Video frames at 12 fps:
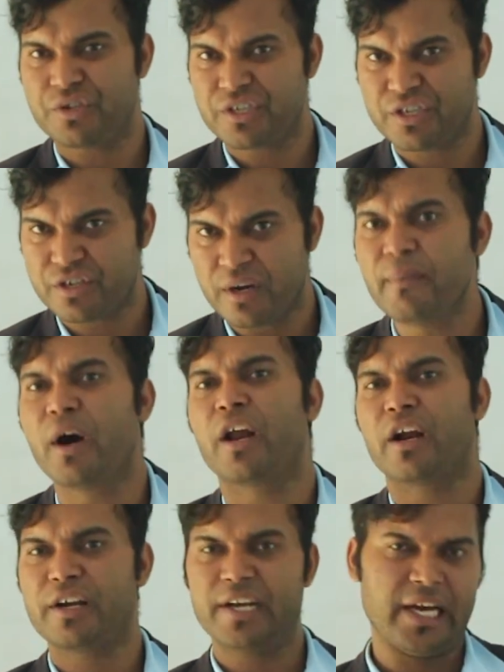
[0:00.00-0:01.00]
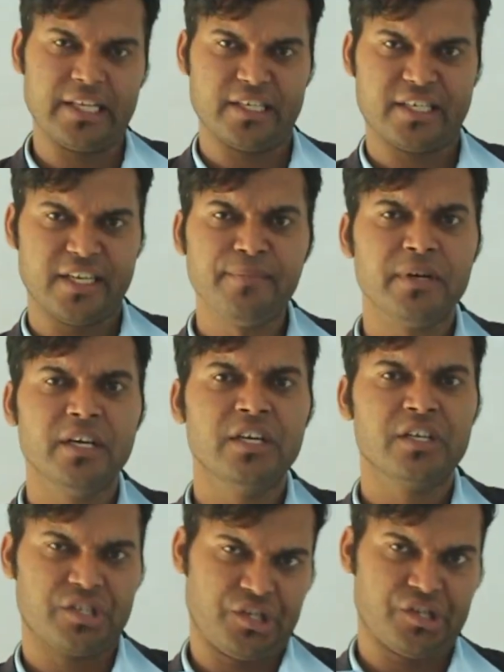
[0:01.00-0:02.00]
system or a
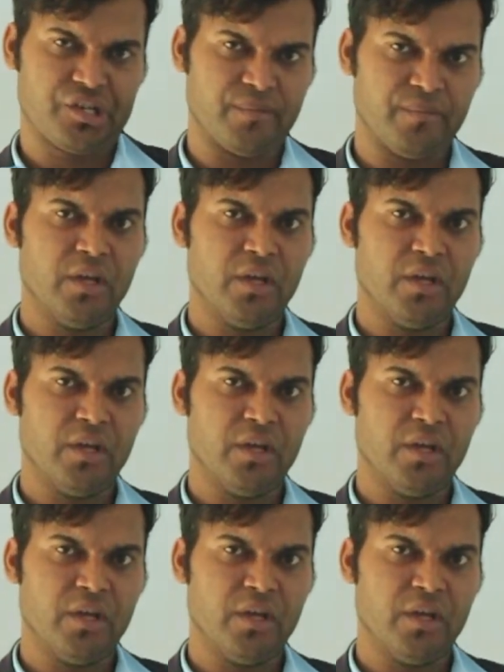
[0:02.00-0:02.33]
digestive system.